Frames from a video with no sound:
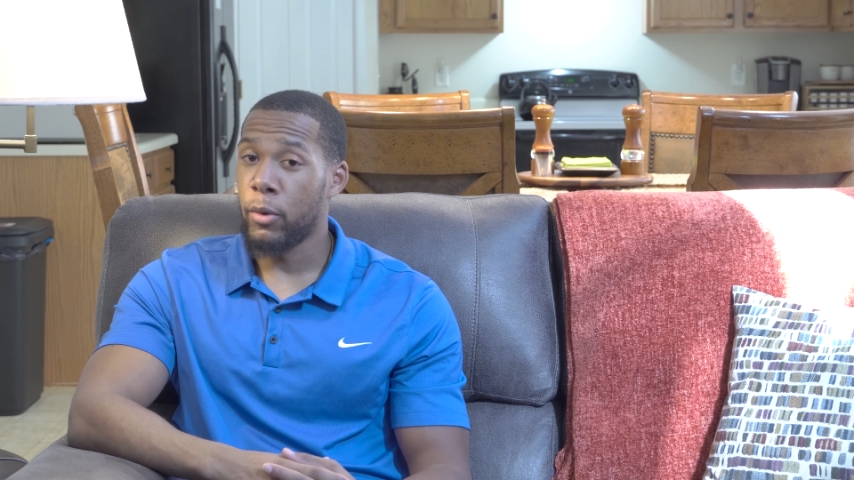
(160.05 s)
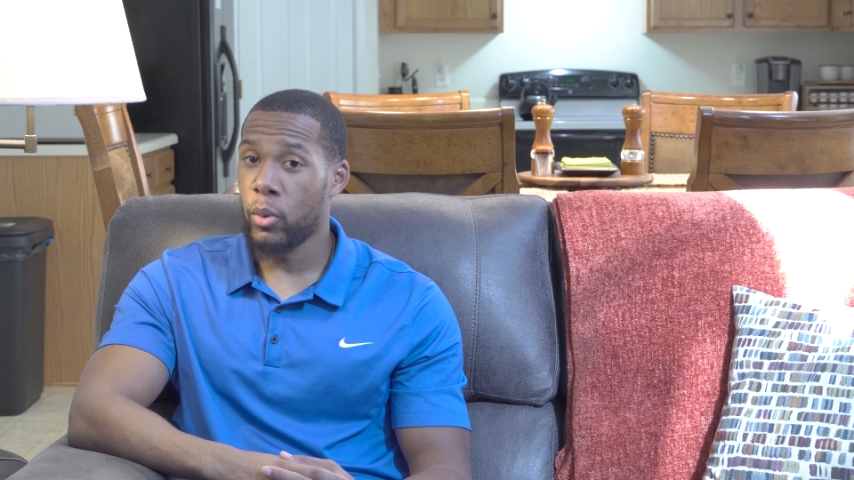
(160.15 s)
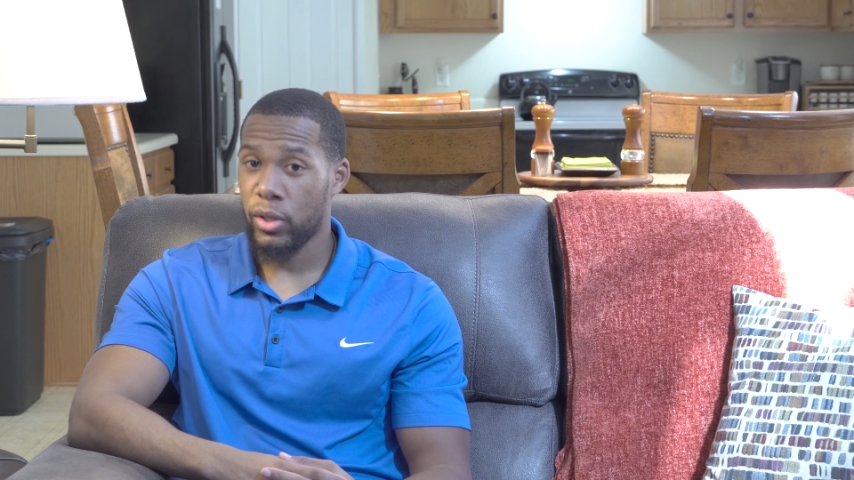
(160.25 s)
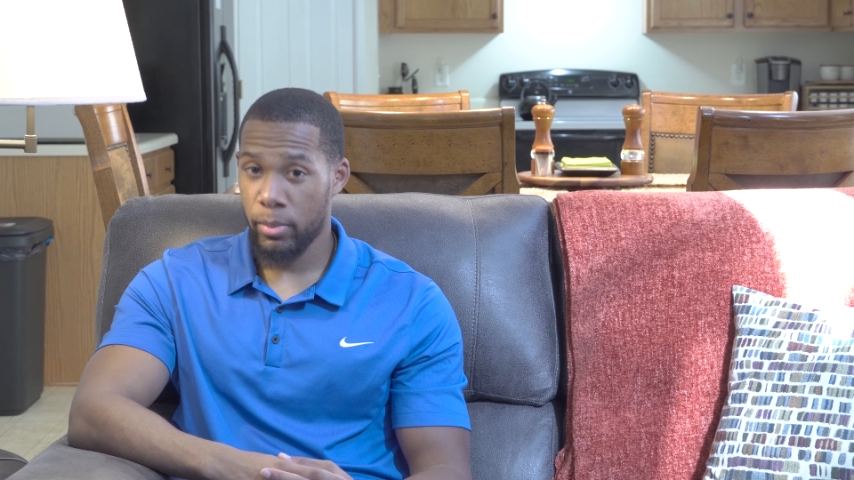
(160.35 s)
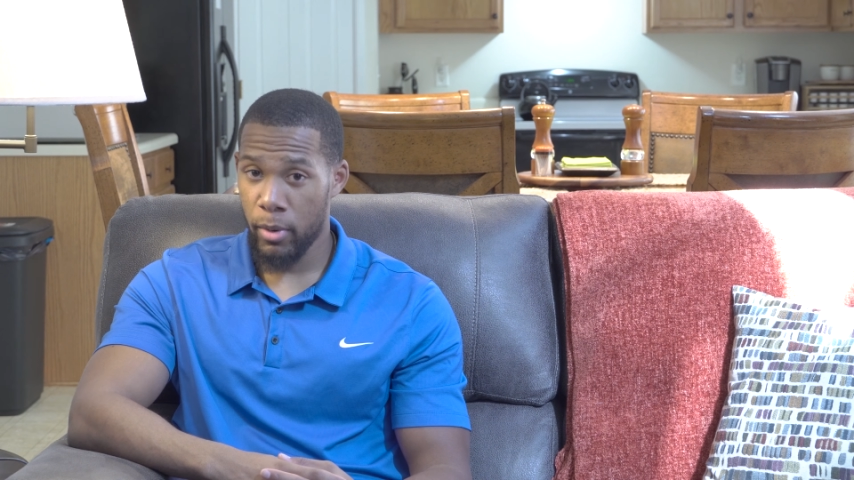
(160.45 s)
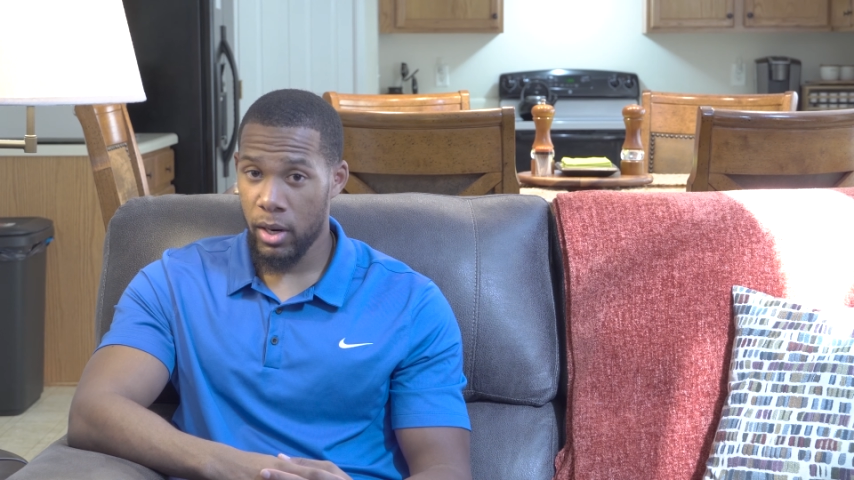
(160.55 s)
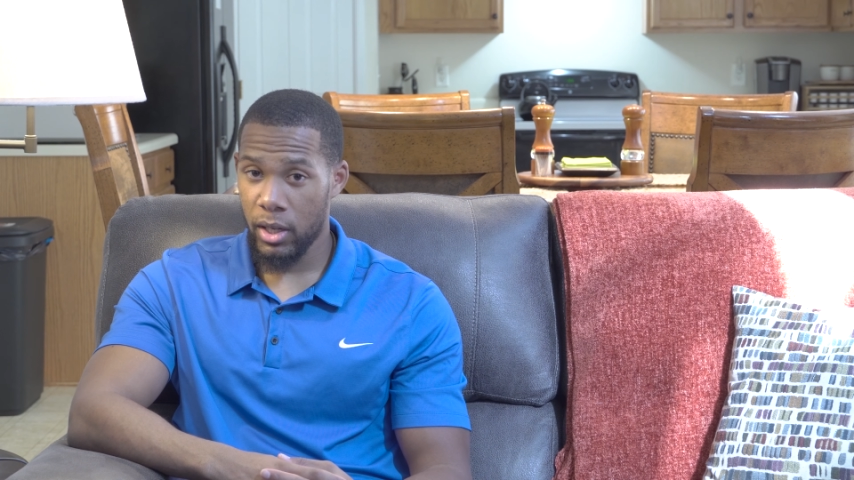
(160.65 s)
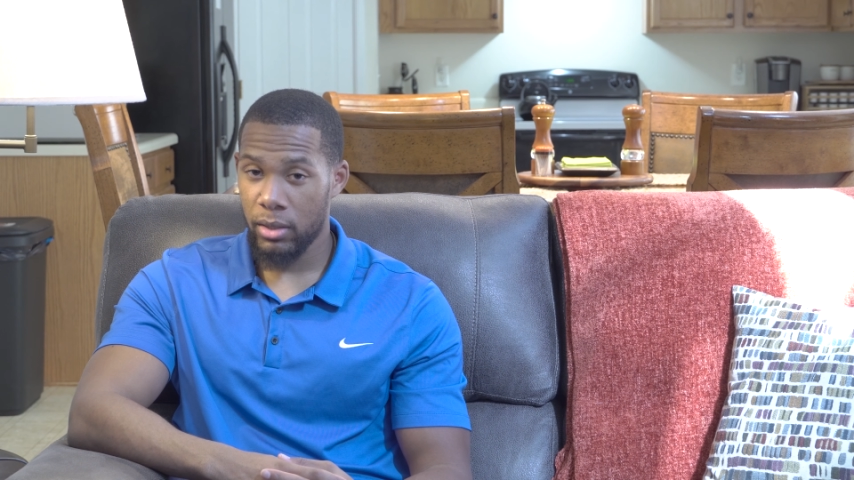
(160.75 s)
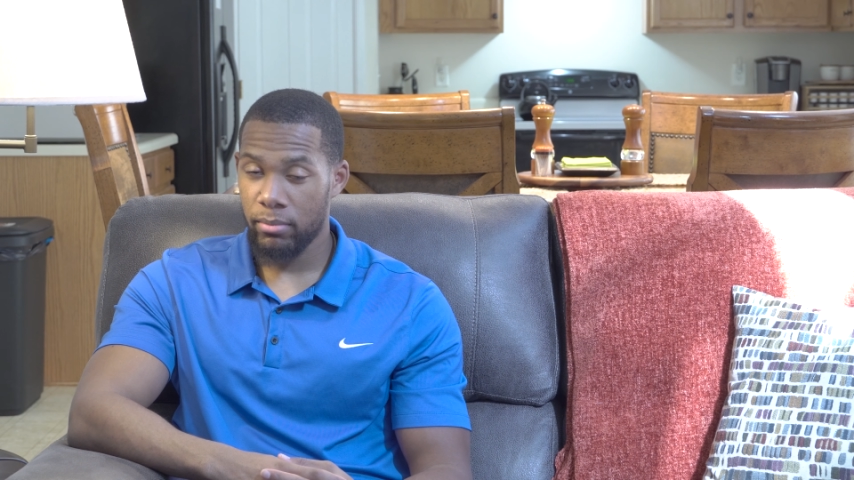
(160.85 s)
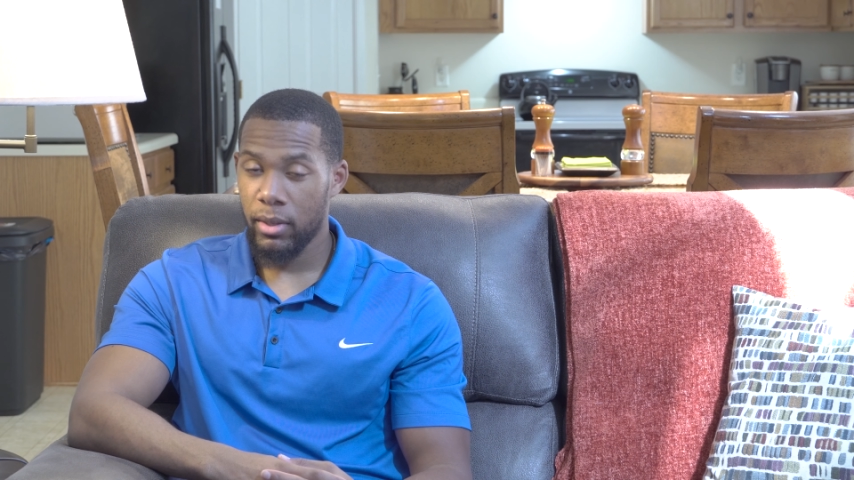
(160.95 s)
if you were
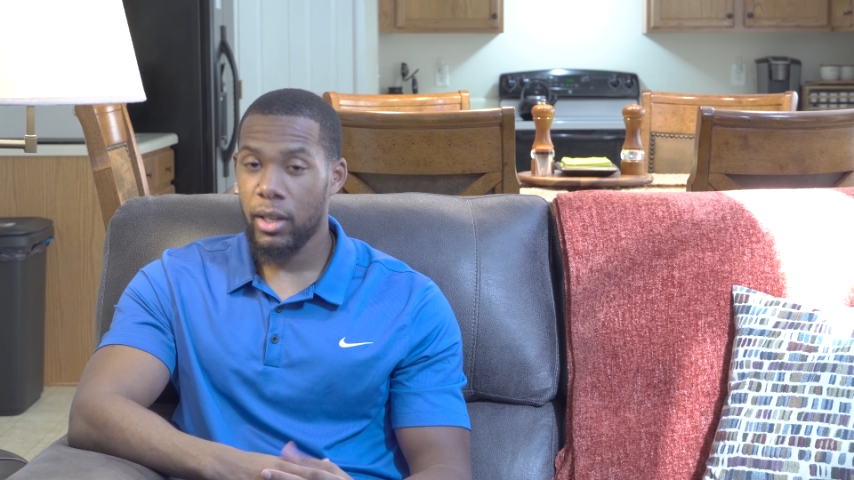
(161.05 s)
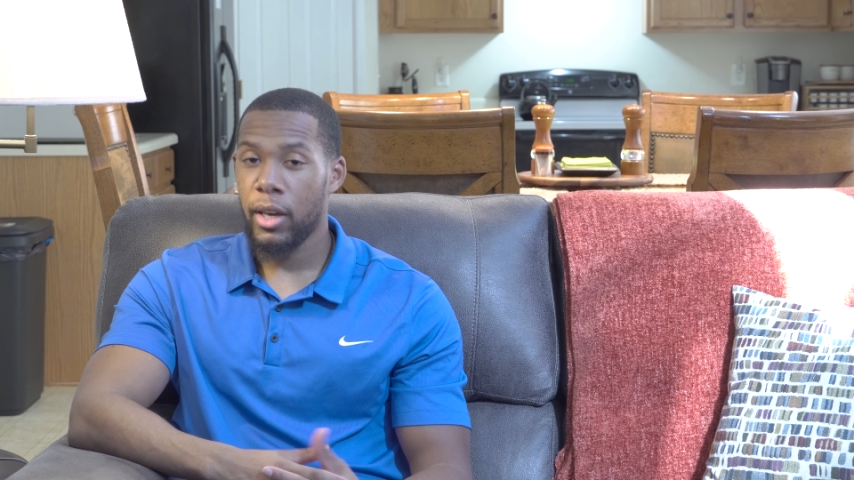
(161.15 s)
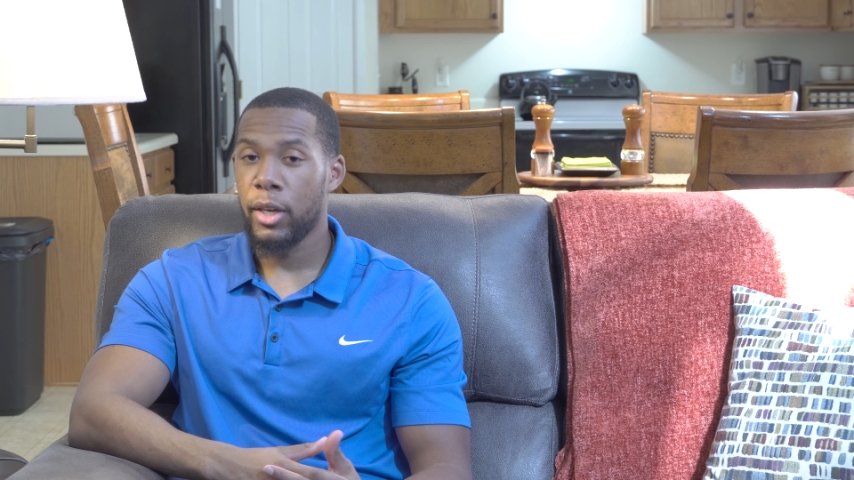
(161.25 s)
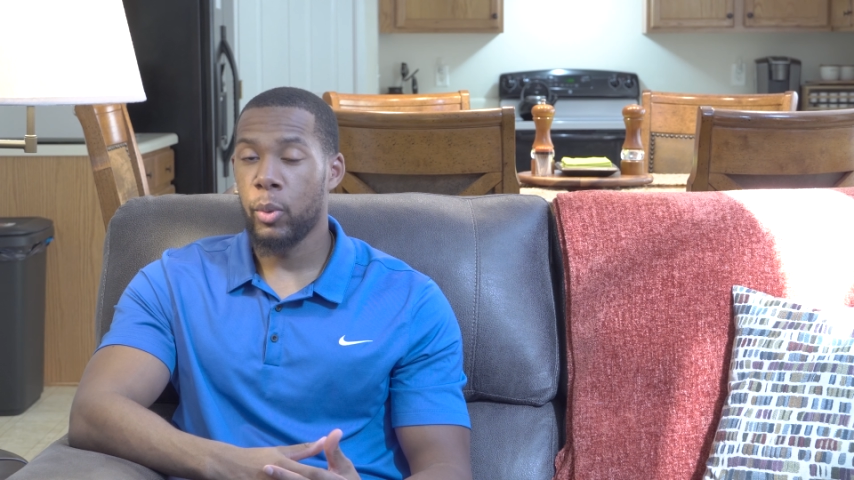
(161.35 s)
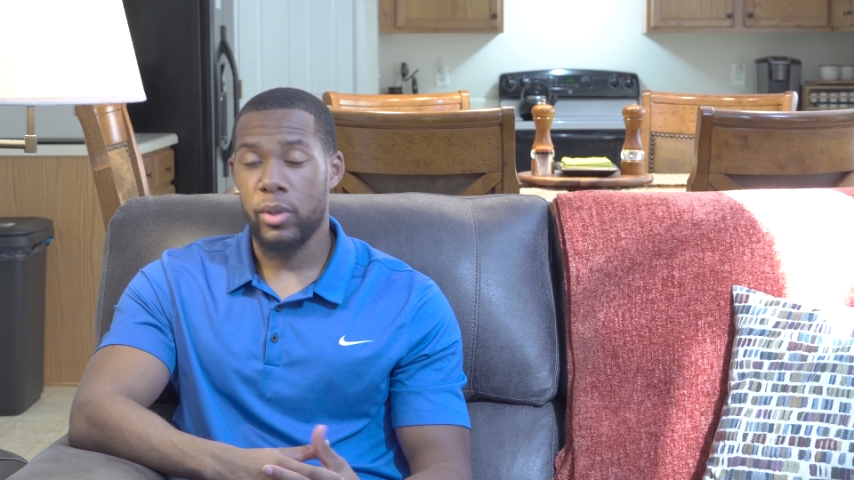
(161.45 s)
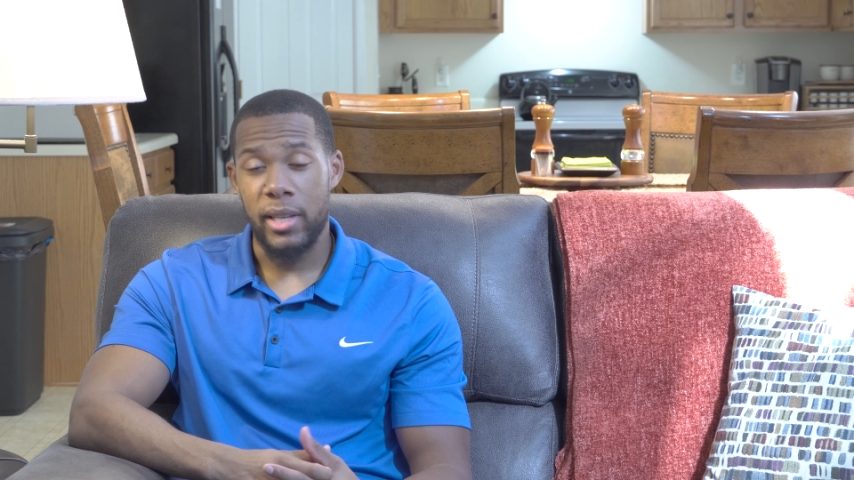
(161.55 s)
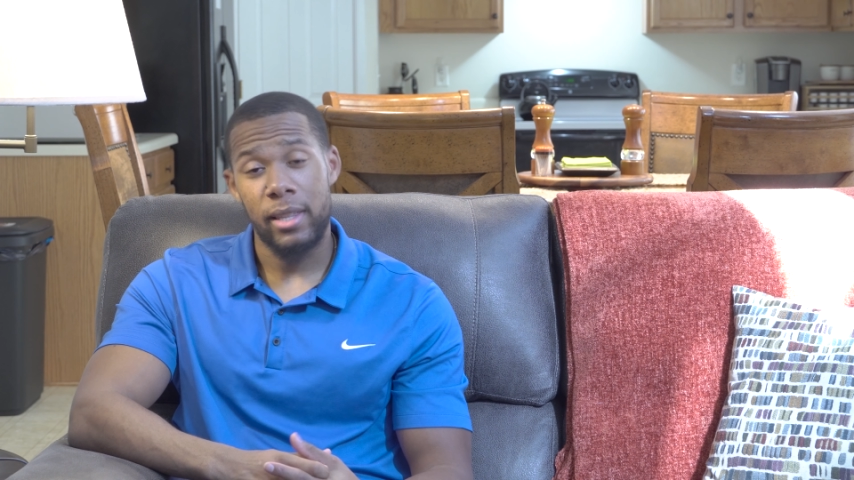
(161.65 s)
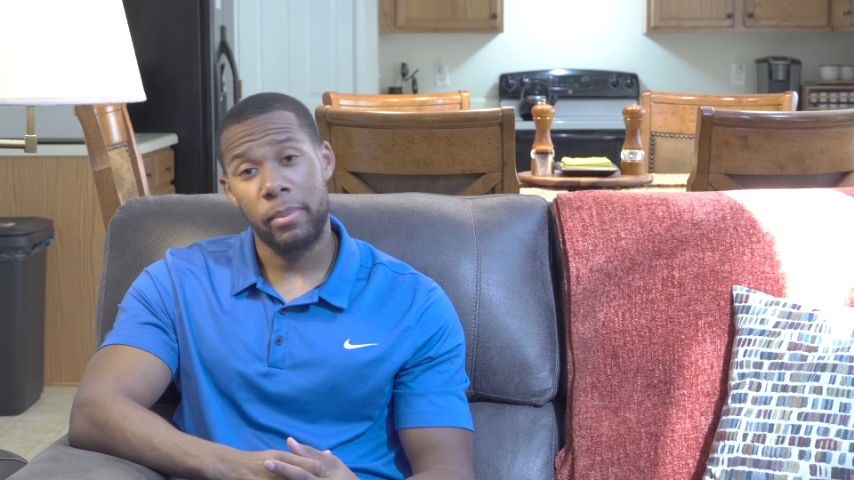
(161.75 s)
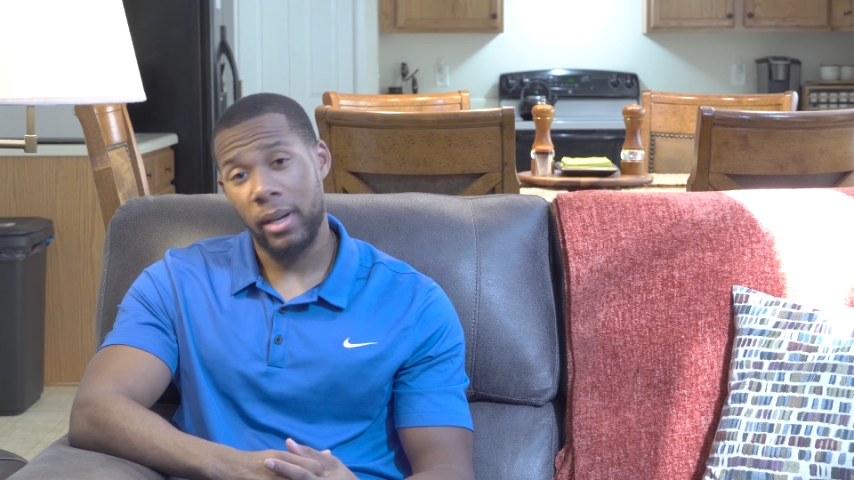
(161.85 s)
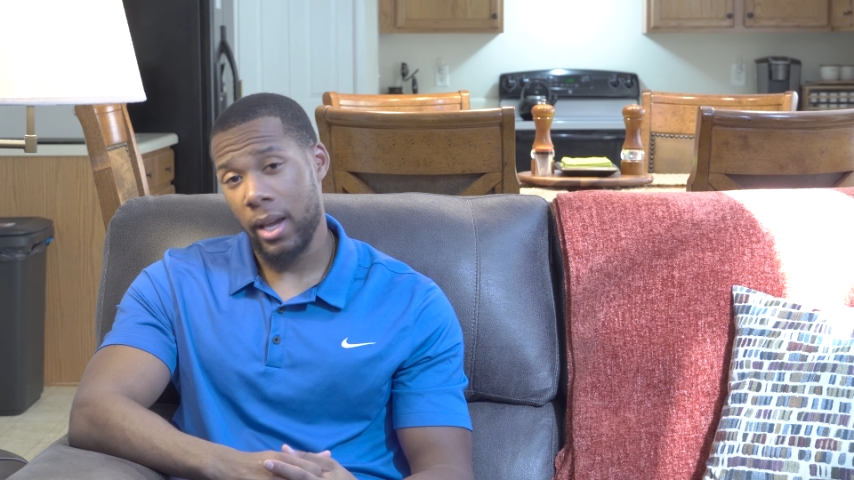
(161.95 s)
smart, you would
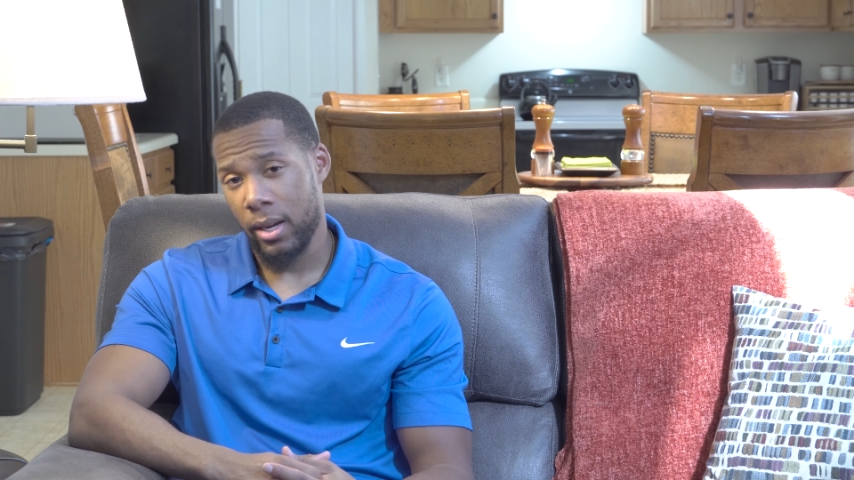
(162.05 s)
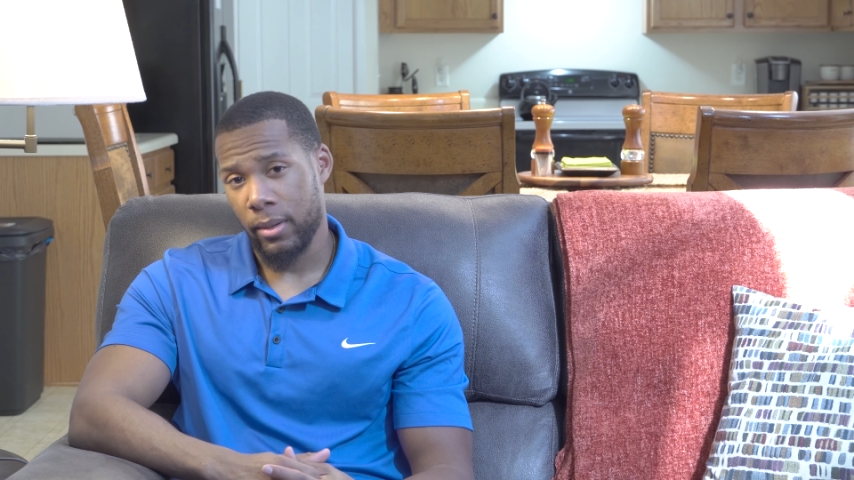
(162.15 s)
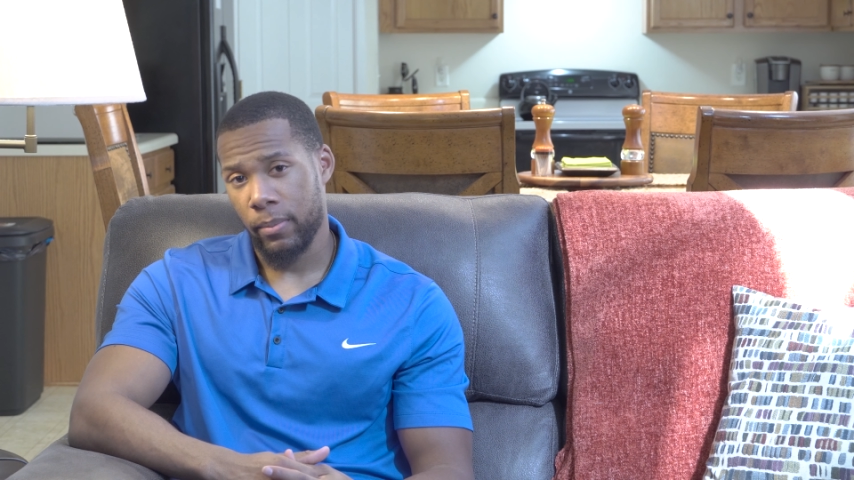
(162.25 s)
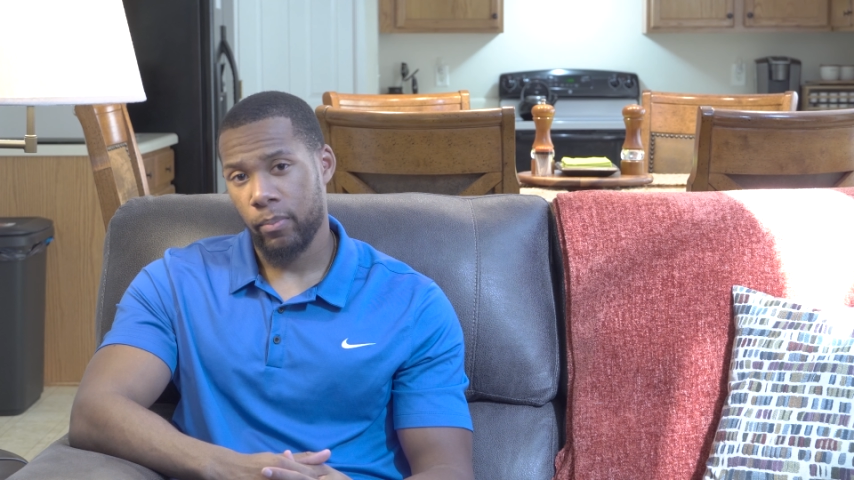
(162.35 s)
say the banana.